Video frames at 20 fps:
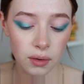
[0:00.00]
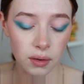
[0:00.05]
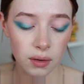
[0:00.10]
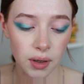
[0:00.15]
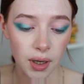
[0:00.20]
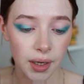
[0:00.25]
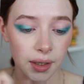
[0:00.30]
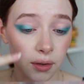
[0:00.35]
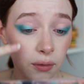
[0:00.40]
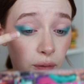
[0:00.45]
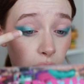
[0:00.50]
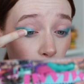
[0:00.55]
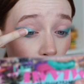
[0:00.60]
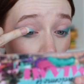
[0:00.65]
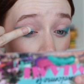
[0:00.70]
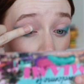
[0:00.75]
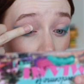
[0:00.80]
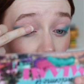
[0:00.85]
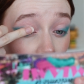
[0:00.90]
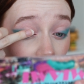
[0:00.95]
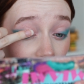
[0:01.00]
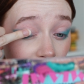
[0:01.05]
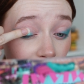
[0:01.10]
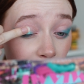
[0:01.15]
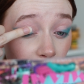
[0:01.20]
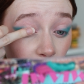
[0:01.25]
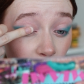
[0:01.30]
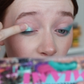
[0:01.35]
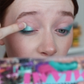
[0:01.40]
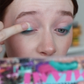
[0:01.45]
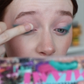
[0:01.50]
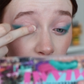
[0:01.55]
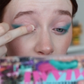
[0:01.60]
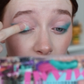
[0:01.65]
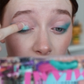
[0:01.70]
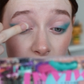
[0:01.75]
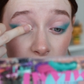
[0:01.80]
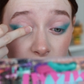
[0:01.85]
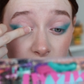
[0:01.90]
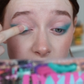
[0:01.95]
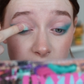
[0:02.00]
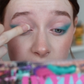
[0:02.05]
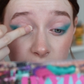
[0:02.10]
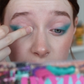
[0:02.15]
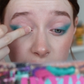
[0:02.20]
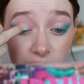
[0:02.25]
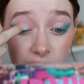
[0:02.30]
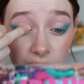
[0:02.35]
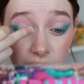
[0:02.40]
kind of corner that we created.